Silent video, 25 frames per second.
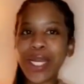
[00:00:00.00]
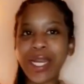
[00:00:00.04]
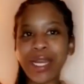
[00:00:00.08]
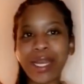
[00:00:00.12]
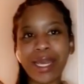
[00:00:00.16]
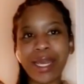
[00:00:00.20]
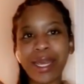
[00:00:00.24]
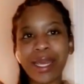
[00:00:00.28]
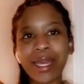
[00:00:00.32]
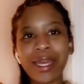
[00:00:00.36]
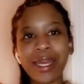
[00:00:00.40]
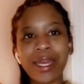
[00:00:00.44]

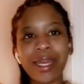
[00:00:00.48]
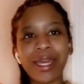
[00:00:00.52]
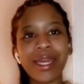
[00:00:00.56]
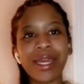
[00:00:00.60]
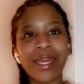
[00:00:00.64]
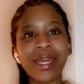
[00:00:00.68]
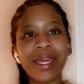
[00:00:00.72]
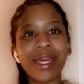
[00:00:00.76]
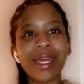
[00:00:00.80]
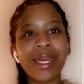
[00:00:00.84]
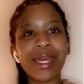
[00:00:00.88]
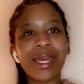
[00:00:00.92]
in.
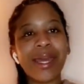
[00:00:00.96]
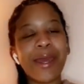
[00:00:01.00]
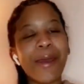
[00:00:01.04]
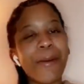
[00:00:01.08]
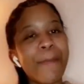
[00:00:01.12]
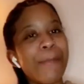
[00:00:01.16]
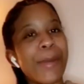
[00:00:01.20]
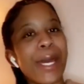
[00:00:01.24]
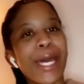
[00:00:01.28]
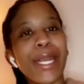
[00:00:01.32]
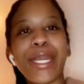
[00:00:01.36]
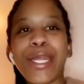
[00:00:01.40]

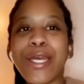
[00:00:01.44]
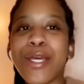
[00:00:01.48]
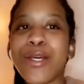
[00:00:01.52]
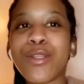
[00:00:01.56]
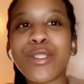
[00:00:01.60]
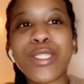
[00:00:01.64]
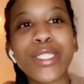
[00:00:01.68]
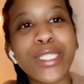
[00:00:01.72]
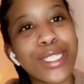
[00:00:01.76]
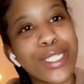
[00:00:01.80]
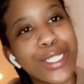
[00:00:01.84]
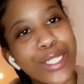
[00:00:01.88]
My nails
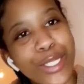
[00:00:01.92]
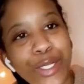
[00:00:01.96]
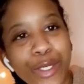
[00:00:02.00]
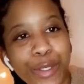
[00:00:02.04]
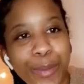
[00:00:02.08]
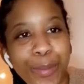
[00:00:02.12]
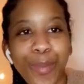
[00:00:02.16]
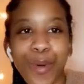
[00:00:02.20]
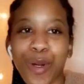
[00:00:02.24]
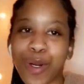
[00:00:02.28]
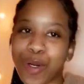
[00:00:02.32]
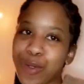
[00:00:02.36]
still
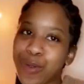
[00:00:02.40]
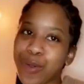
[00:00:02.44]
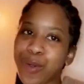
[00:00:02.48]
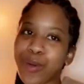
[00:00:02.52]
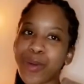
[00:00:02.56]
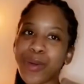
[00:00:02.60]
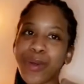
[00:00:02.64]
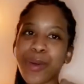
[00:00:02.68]
broke.